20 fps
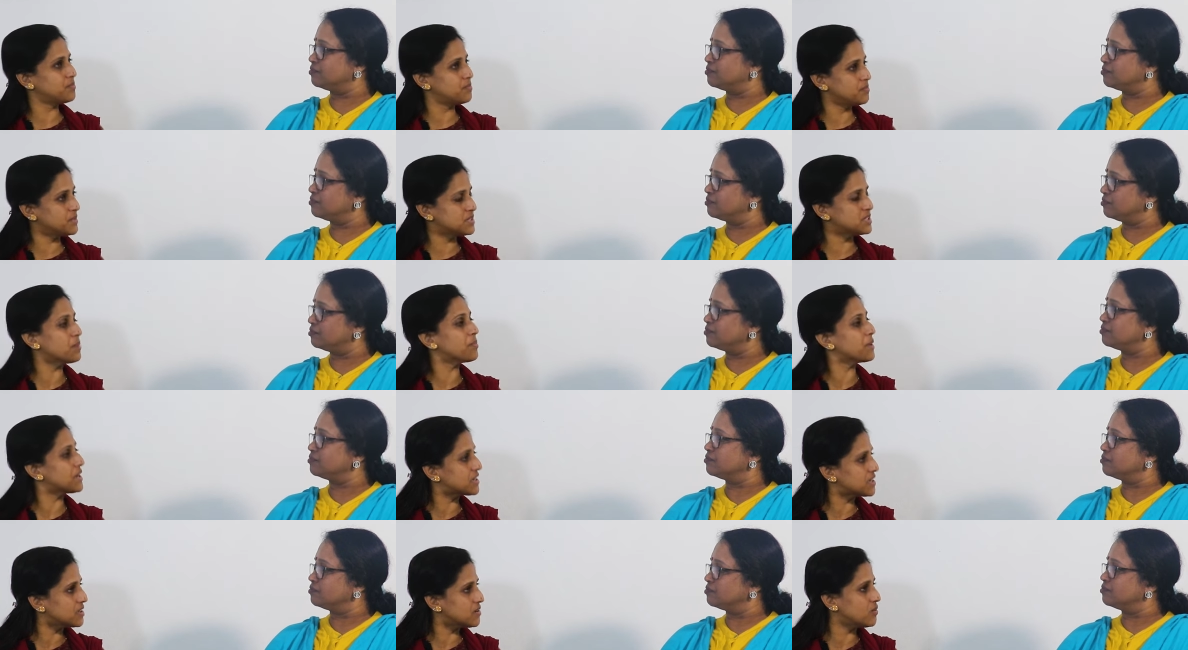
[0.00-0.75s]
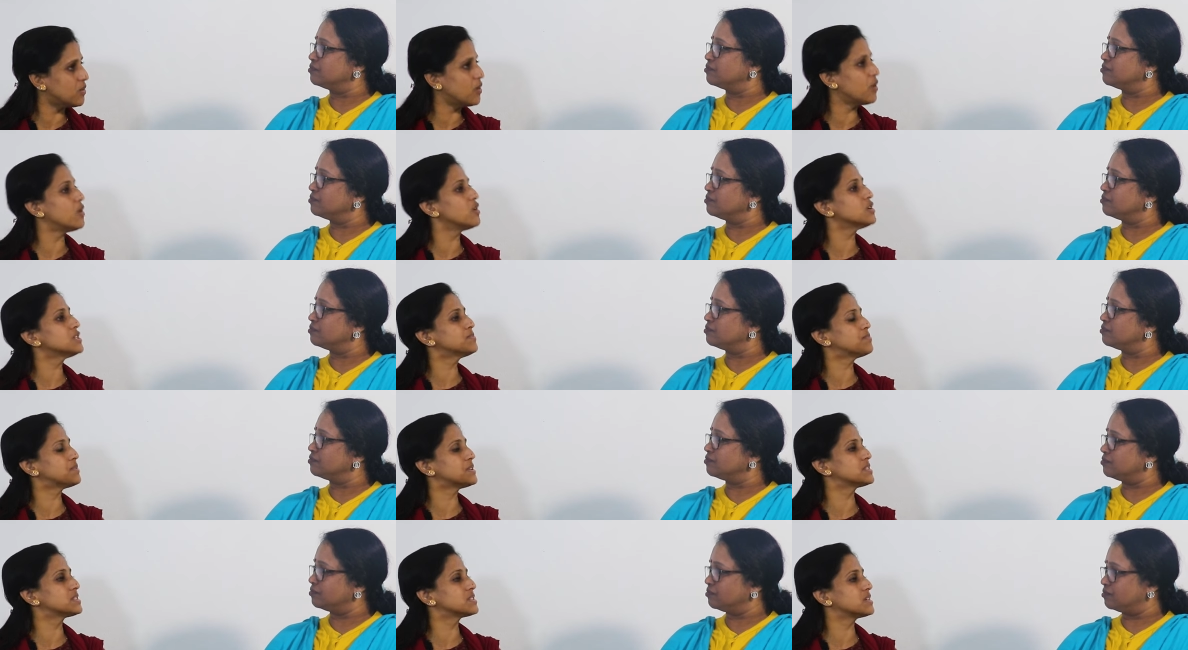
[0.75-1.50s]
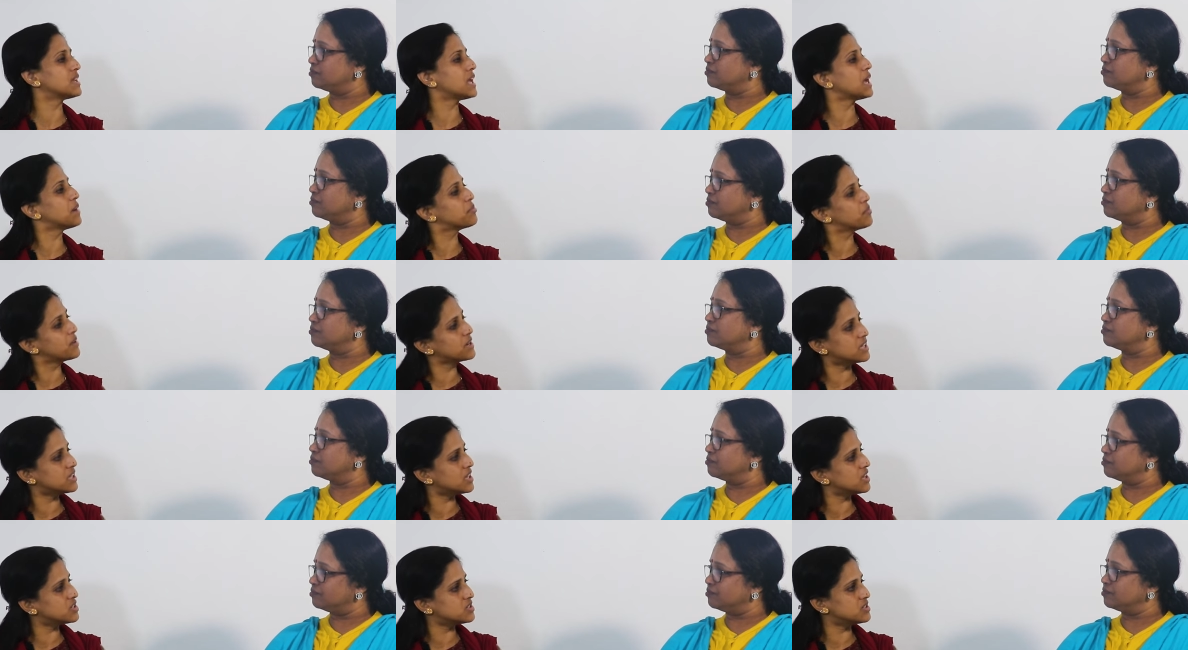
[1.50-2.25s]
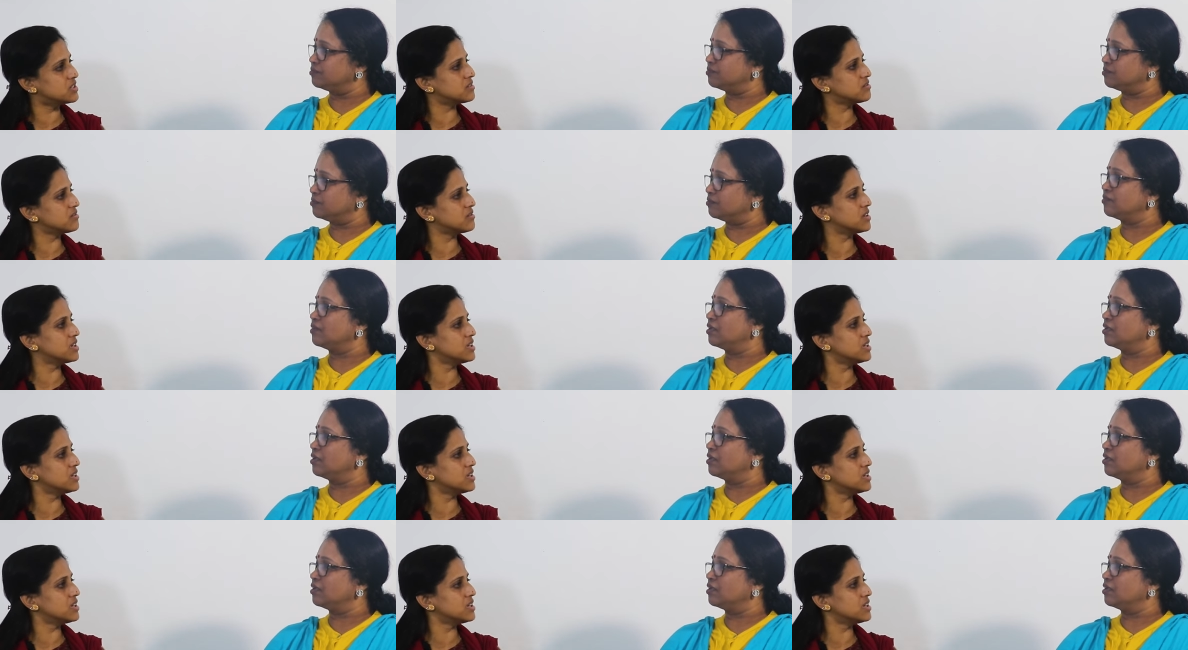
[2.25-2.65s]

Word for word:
Speaker 1: Mister Peter was prescribed medication.